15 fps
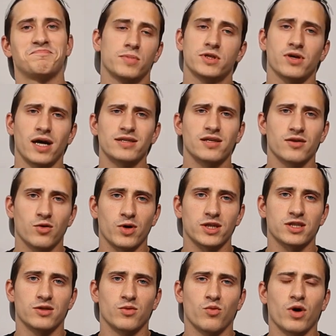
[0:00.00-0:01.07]
But to answer the
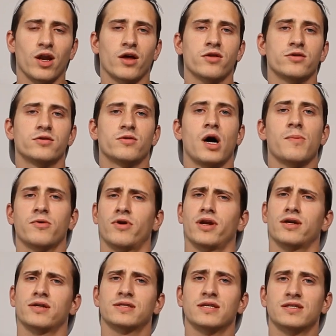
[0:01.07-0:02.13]
question, what other
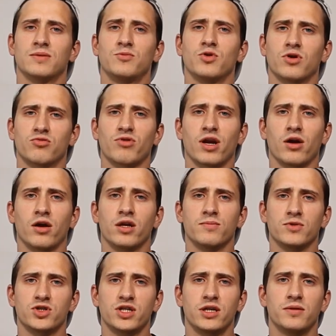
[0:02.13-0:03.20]
operating system you could run on your
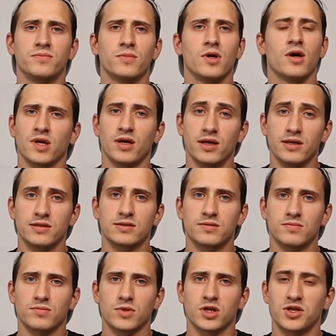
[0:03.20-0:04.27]
machine
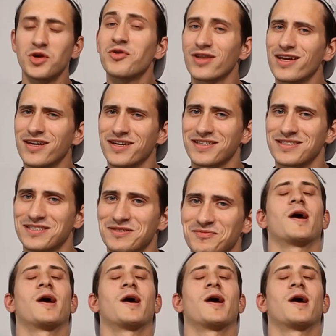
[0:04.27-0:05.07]
is GNU Linux.